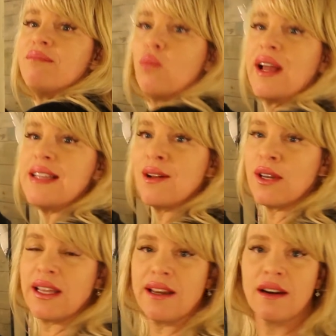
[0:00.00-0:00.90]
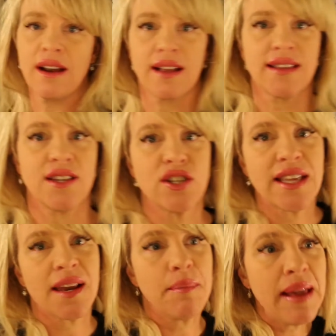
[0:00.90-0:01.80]
way down to here as I just
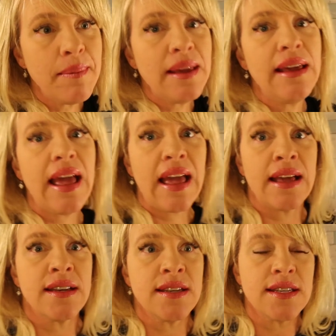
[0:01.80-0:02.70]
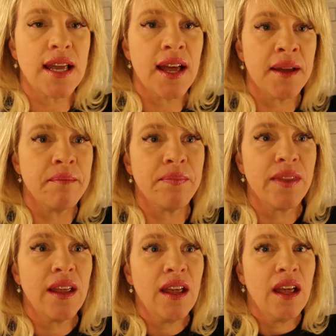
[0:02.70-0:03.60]
had a baby. And
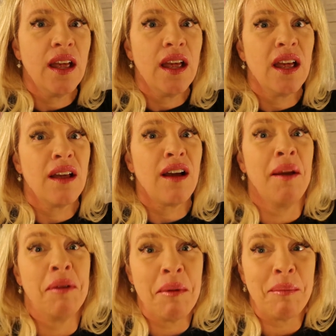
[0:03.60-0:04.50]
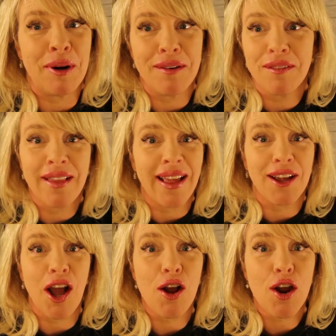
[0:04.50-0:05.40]
I remember
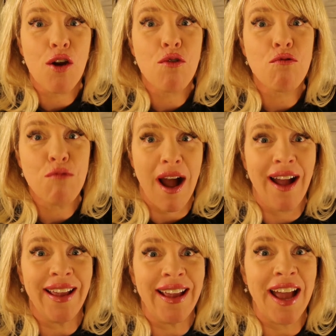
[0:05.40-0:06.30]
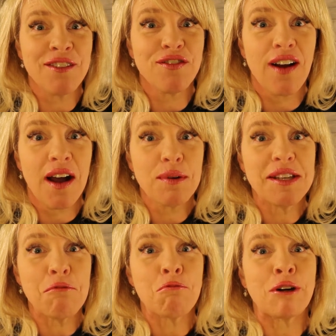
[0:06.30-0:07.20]
like crying, and Fa was
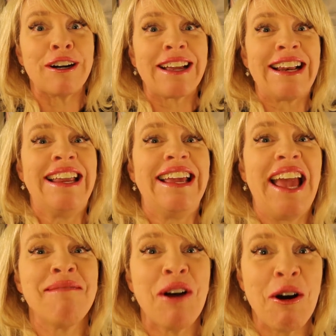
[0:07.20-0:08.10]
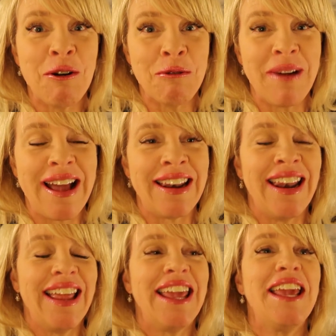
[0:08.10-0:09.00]
at work and he came home
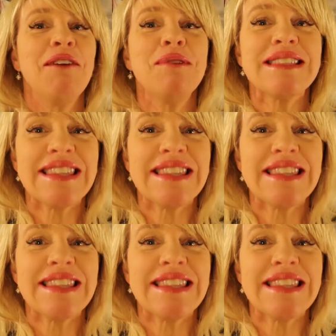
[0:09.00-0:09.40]
and he was